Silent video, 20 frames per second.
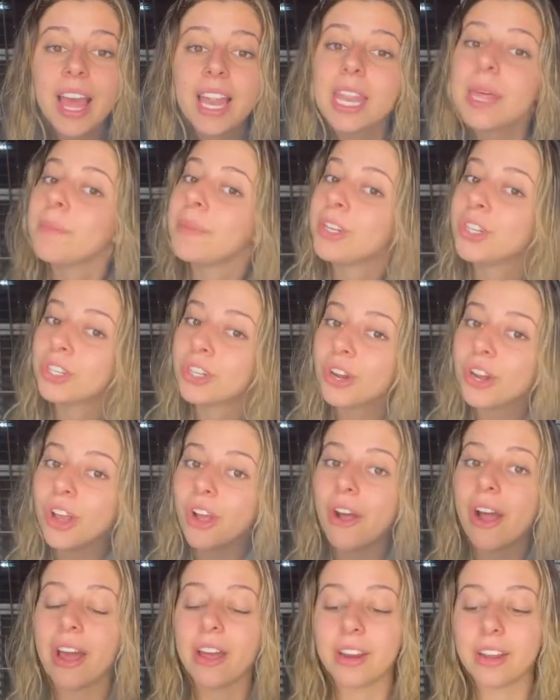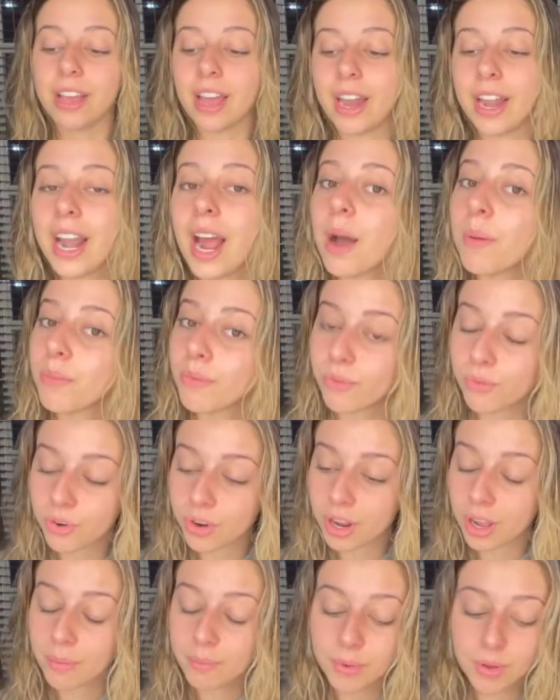Let me show y'all how to cut it out before
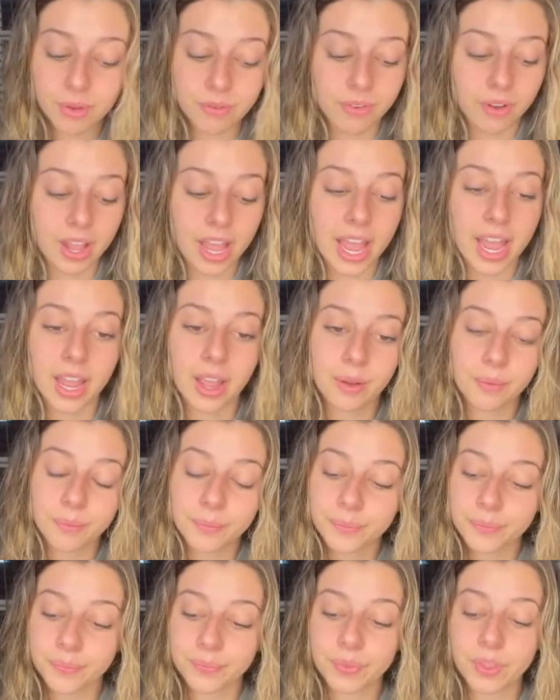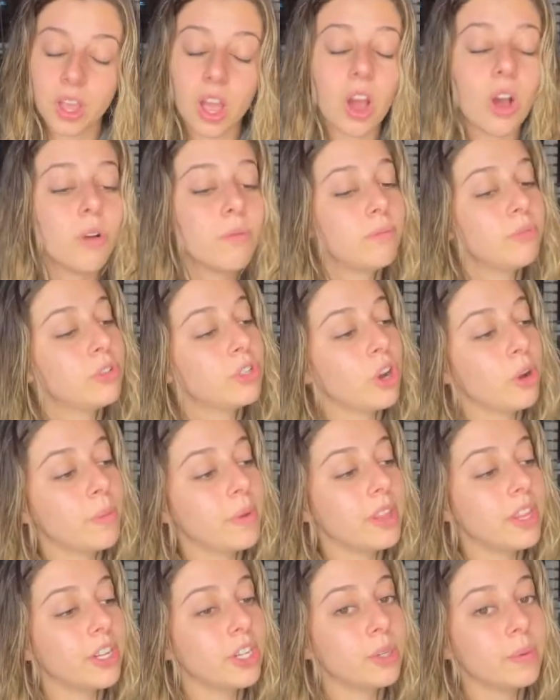y'all move, okay? Oh, show me
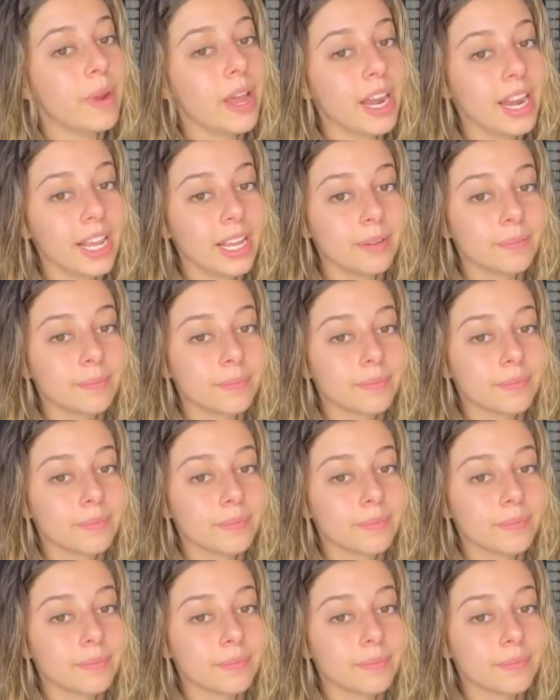that you're ready.